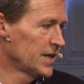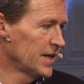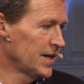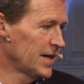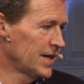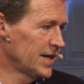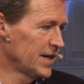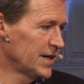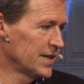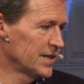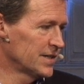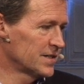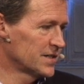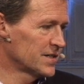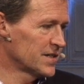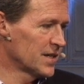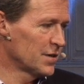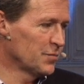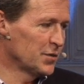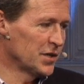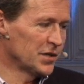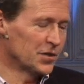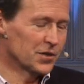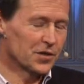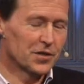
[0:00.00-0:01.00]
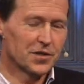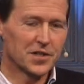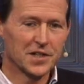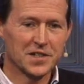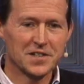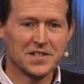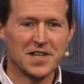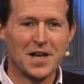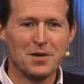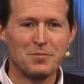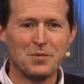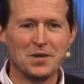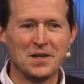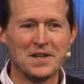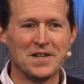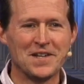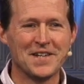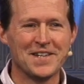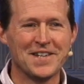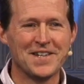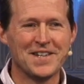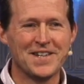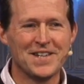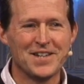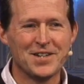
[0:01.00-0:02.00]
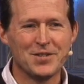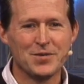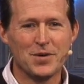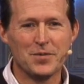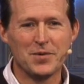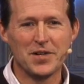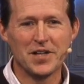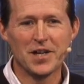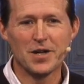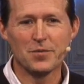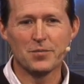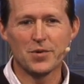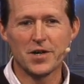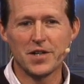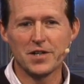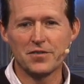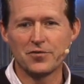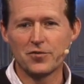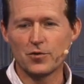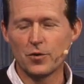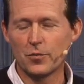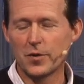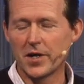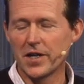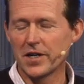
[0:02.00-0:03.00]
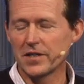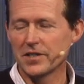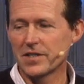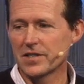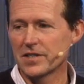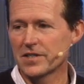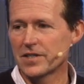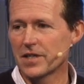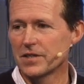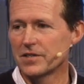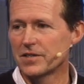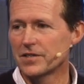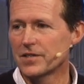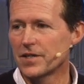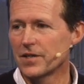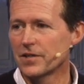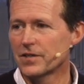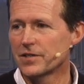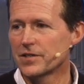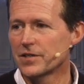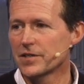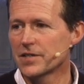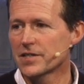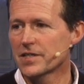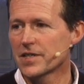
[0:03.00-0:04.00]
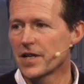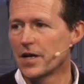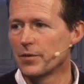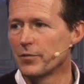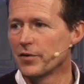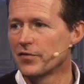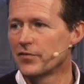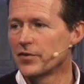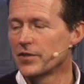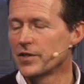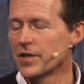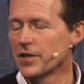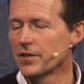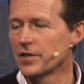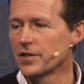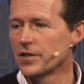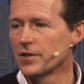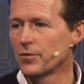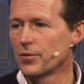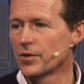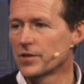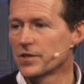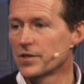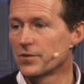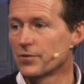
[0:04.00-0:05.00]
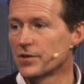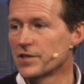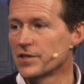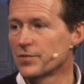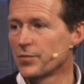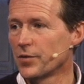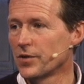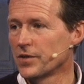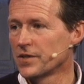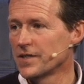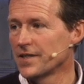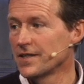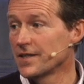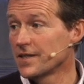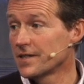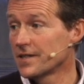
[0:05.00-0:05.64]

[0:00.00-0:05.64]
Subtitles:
And so many good things happen when we get prayed for by others. So just come. If you know that you want to respond in